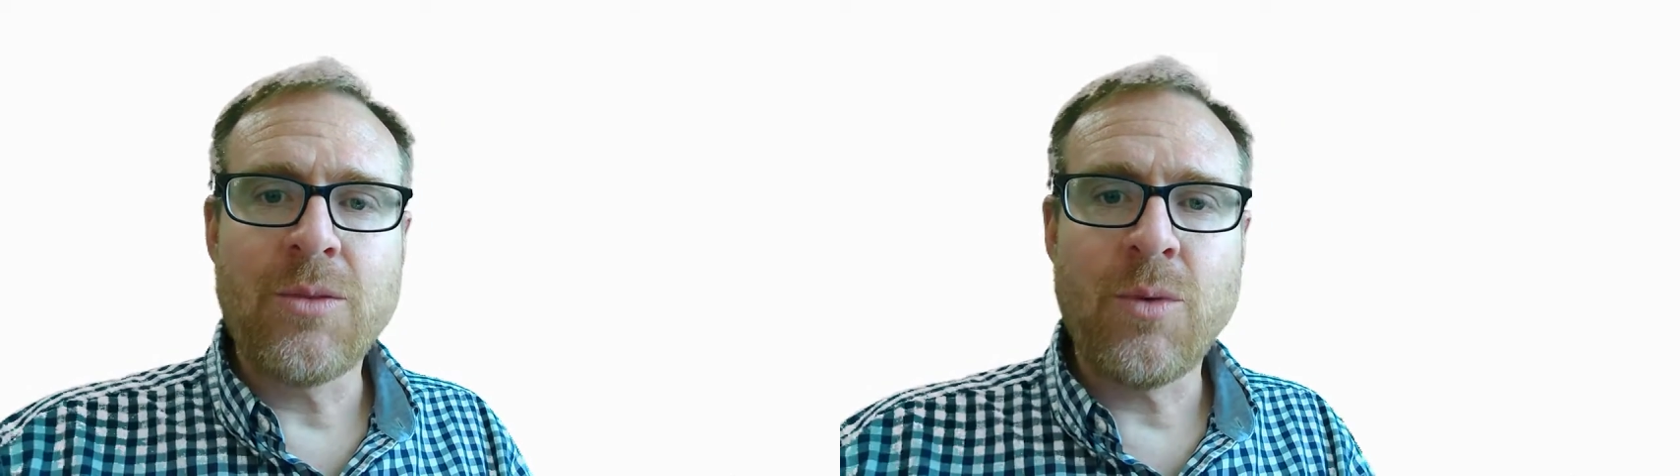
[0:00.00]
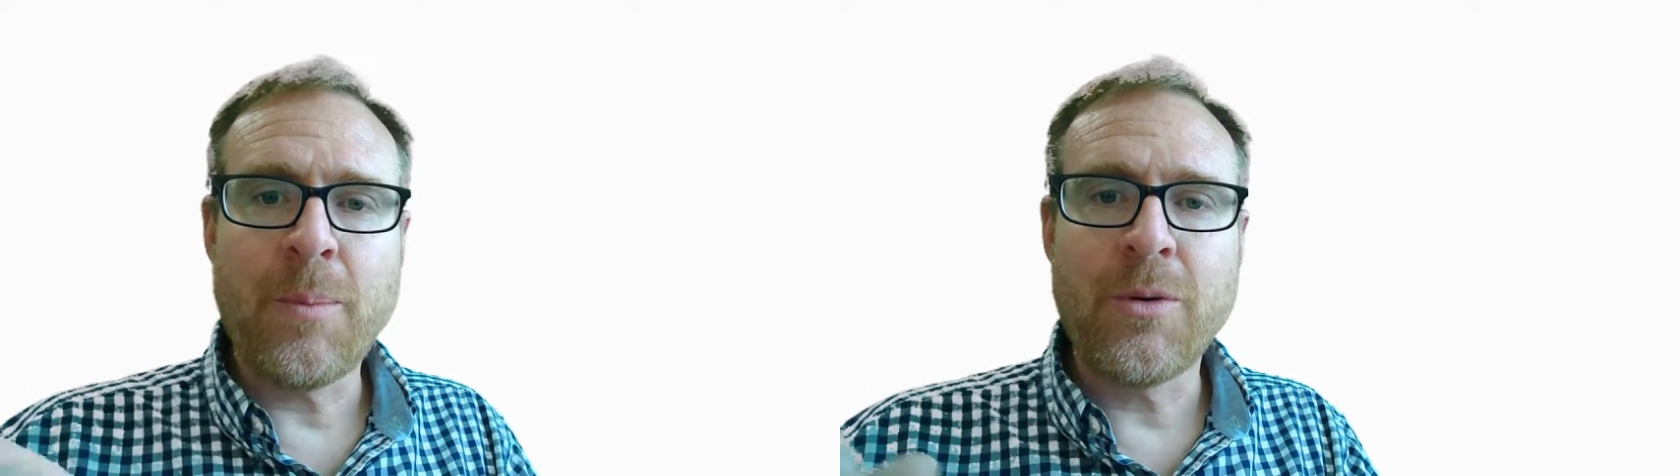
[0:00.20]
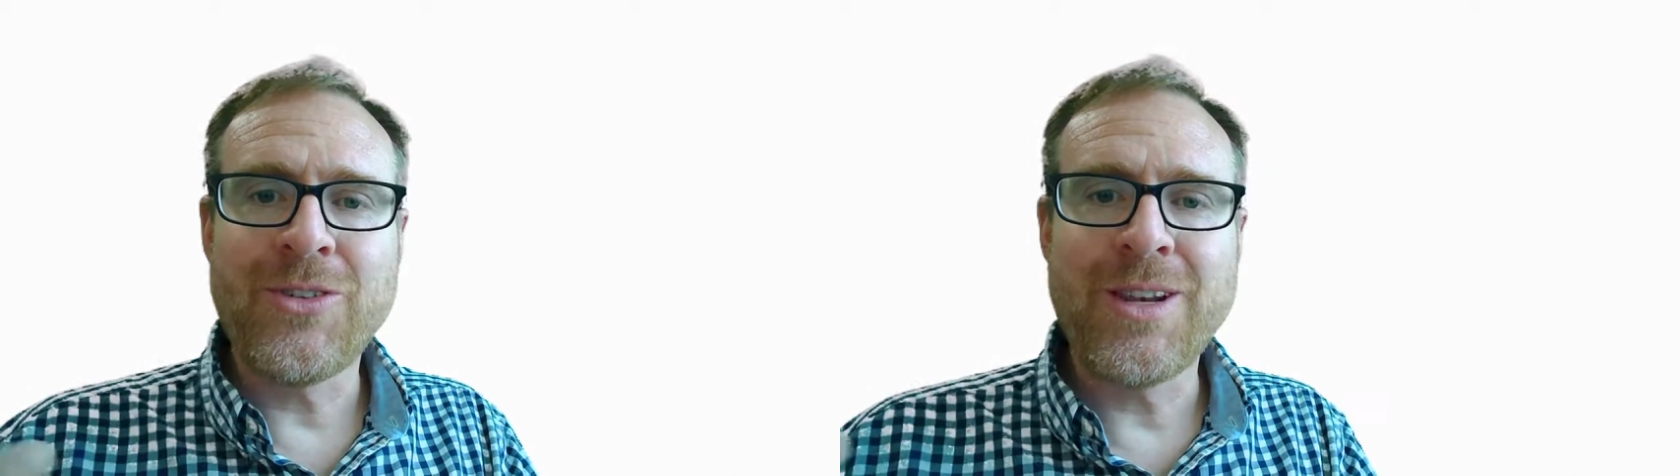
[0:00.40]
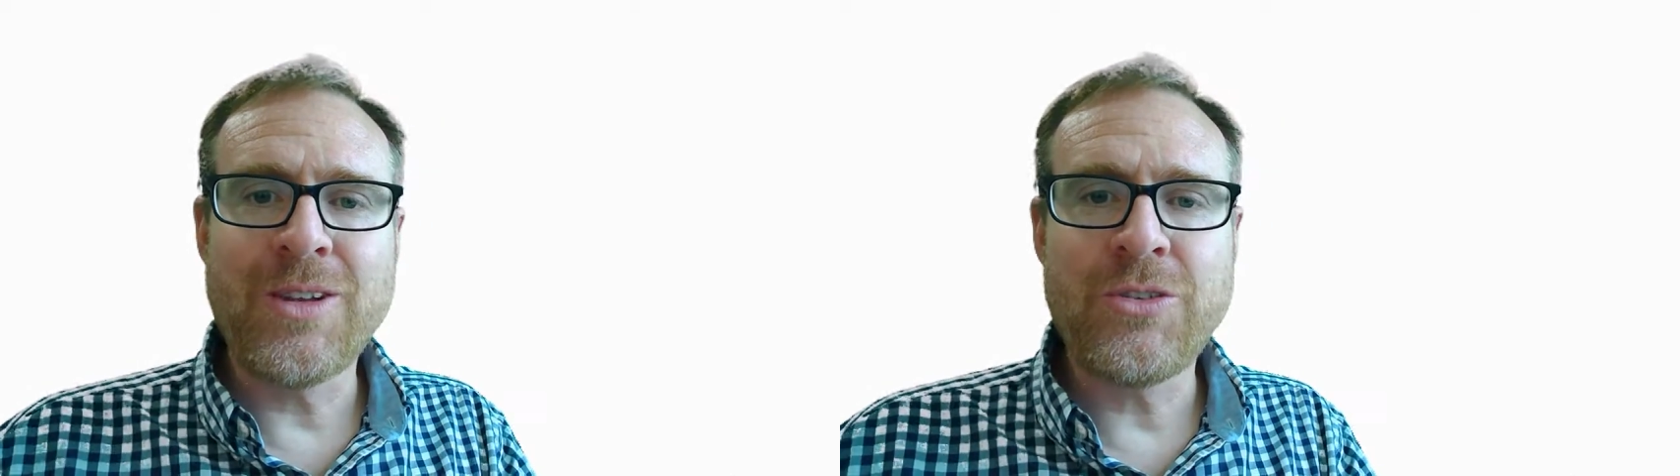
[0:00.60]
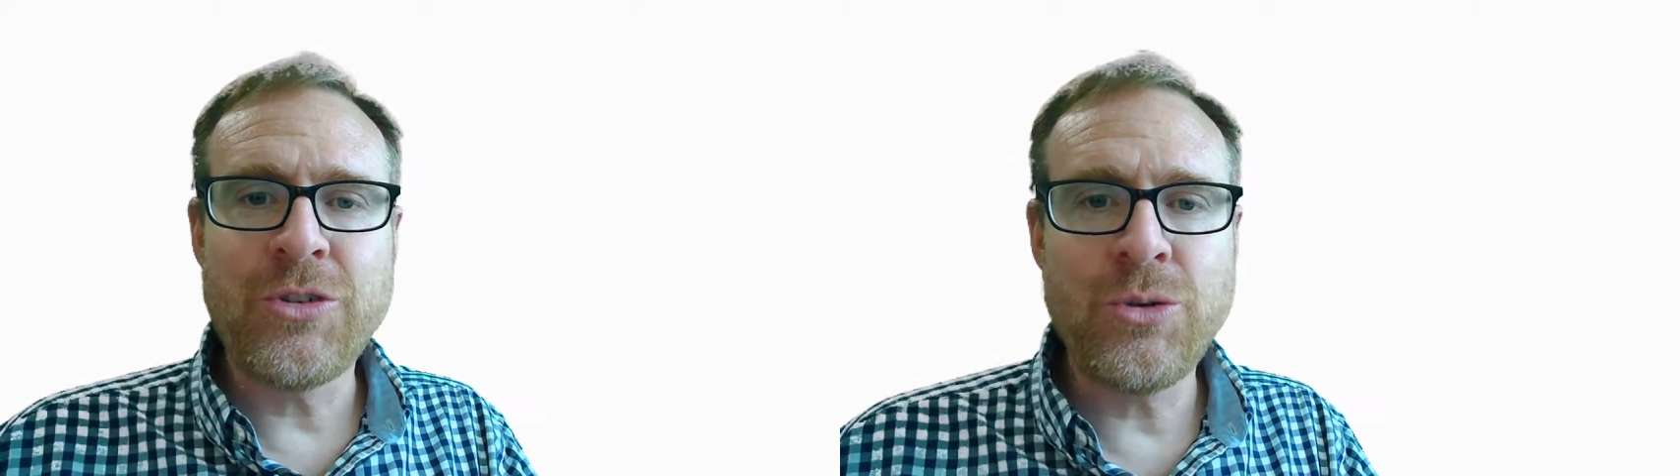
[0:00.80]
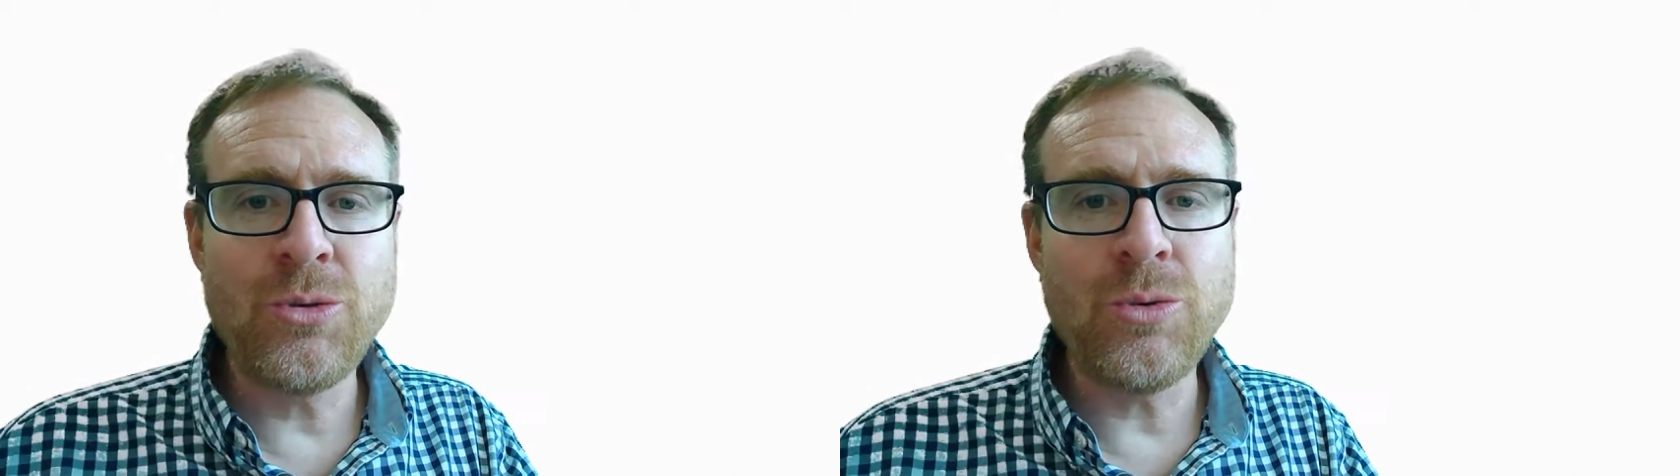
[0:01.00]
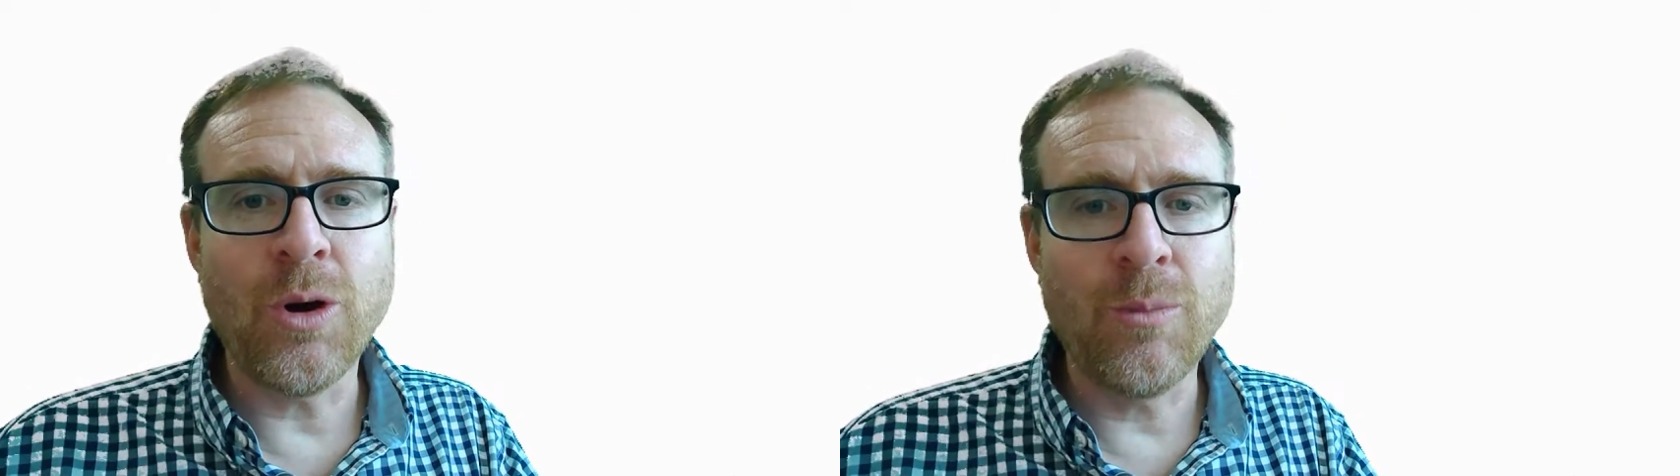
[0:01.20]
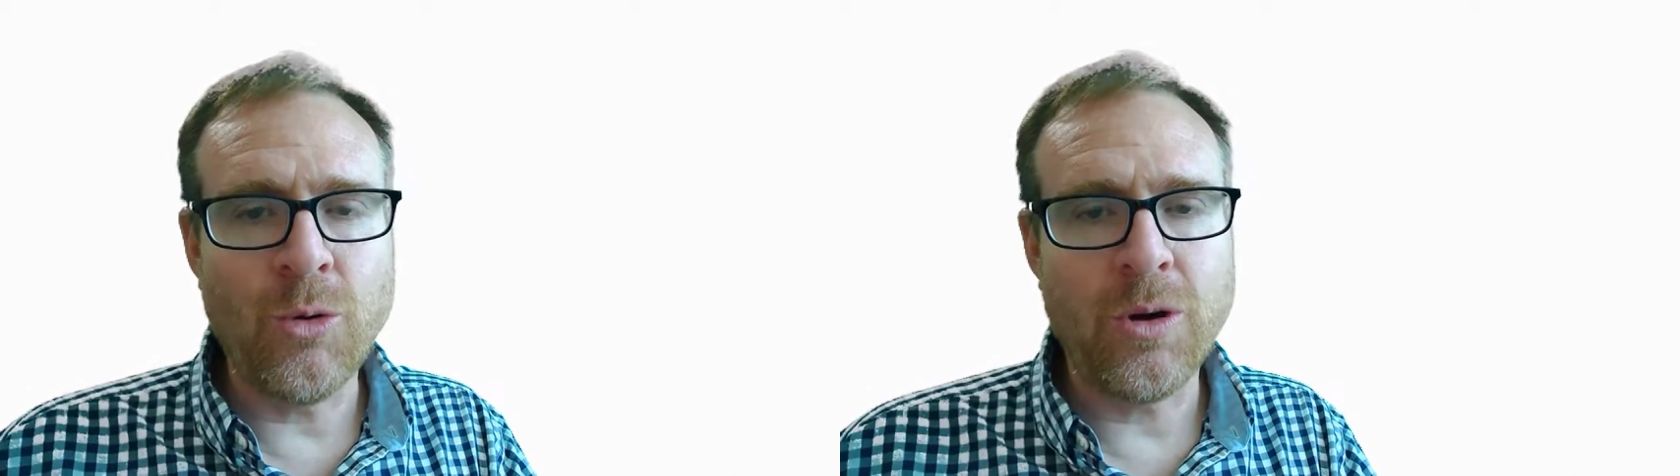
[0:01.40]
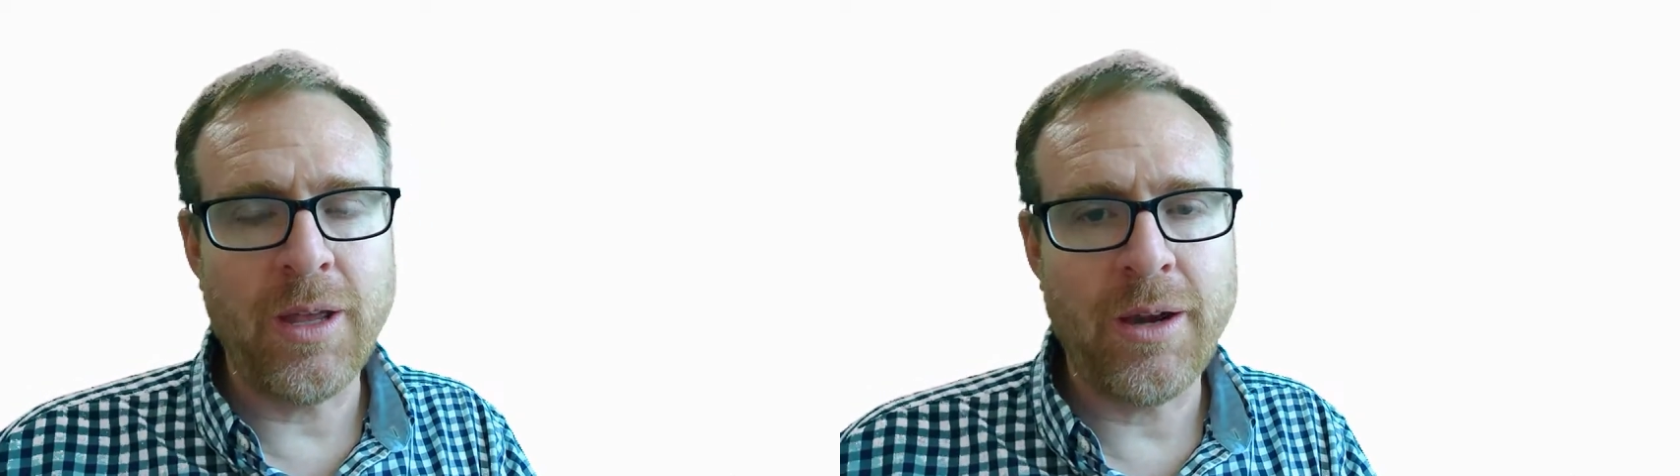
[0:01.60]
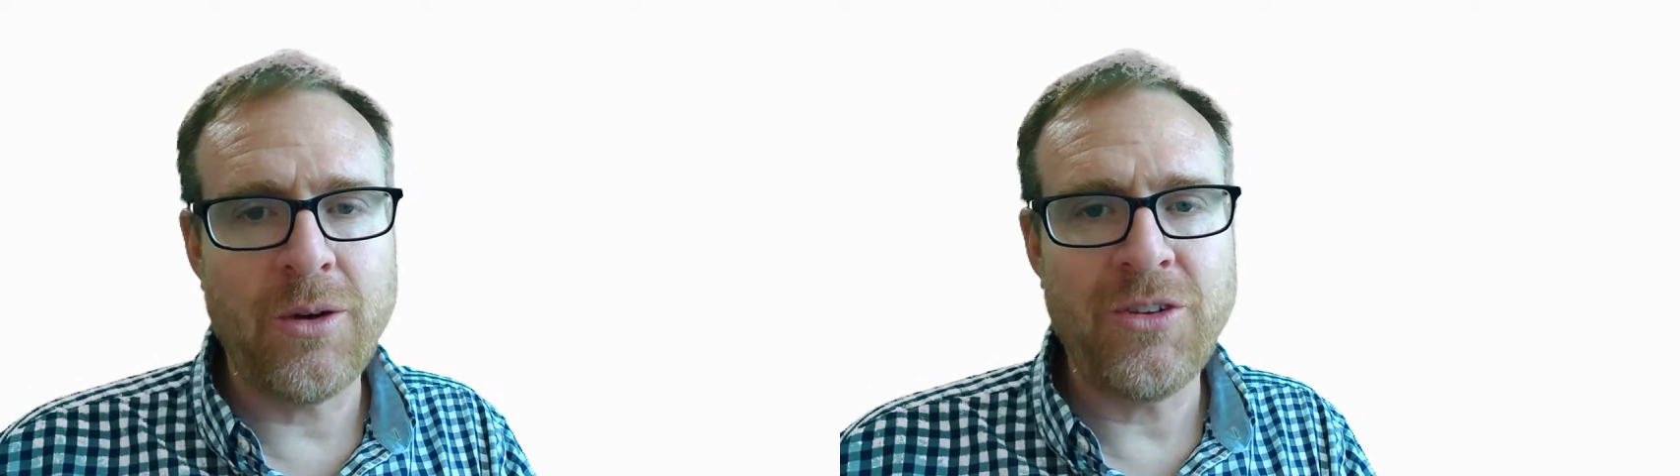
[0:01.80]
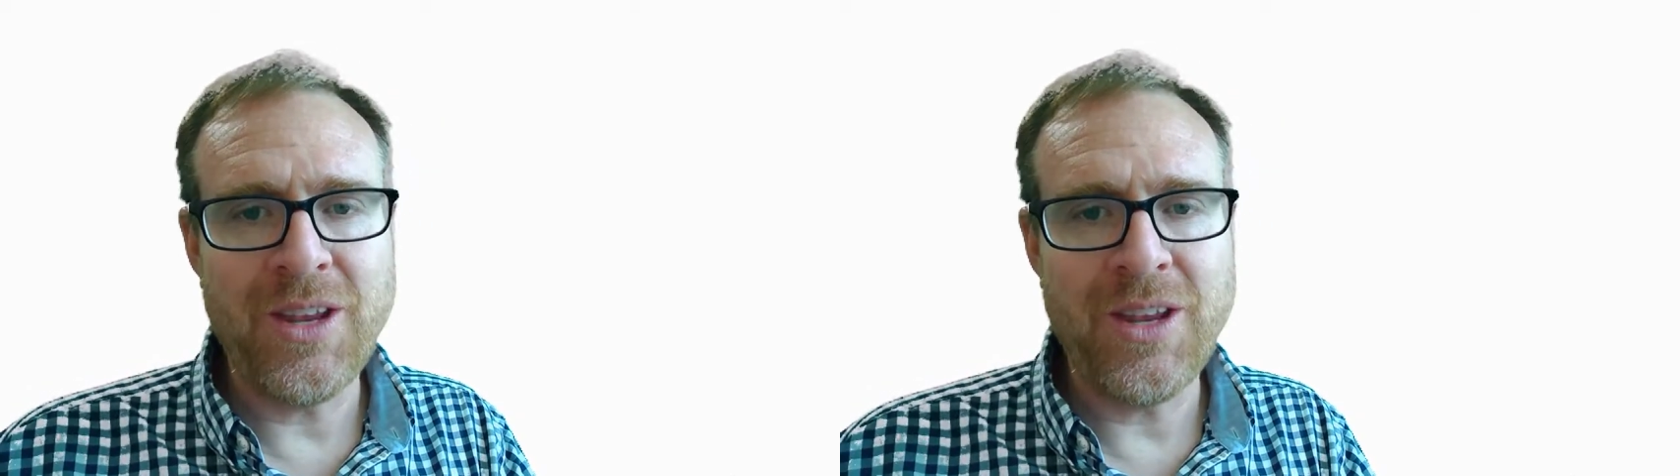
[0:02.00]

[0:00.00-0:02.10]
represented two or more letters